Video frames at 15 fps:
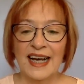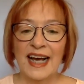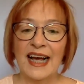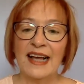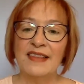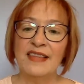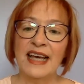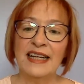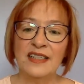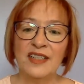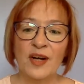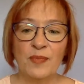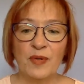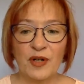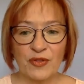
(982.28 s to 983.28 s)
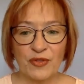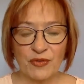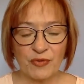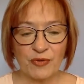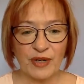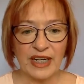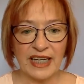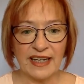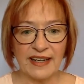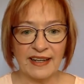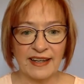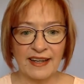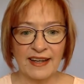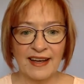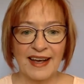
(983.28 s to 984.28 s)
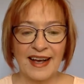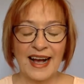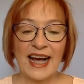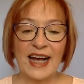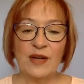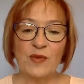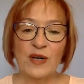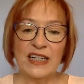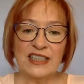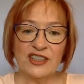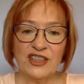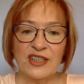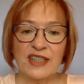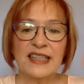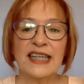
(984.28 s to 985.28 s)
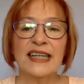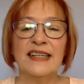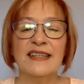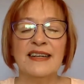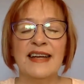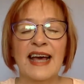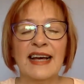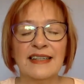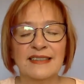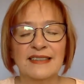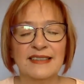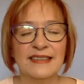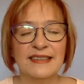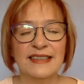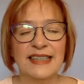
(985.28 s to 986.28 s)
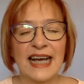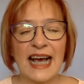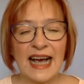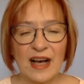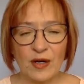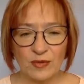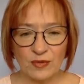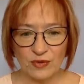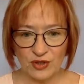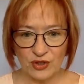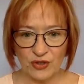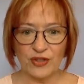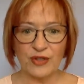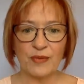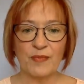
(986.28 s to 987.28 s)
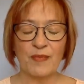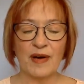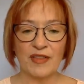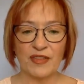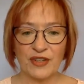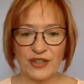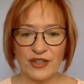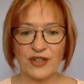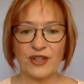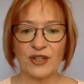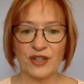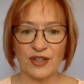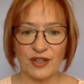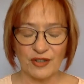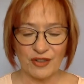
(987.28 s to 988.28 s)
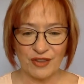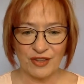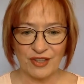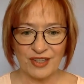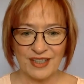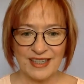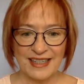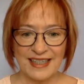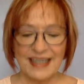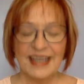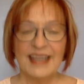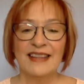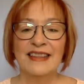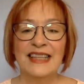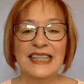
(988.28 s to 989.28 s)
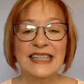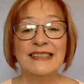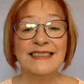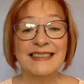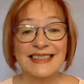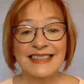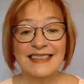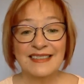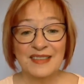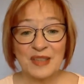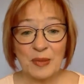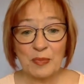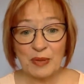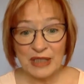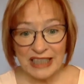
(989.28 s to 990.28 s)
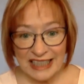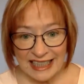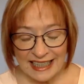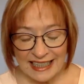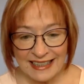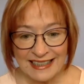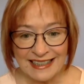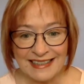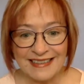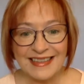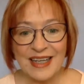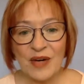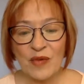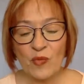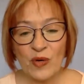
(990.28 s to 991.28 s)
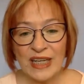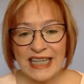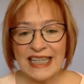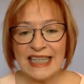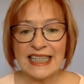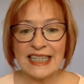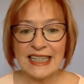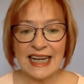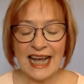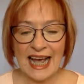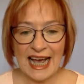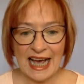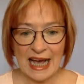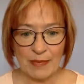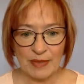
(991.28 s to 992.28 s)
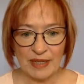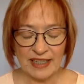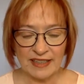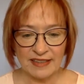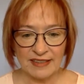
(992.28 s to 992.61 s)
And then number 3, I want you to connect down to the Mother Earth. This is the planet that we inhabit.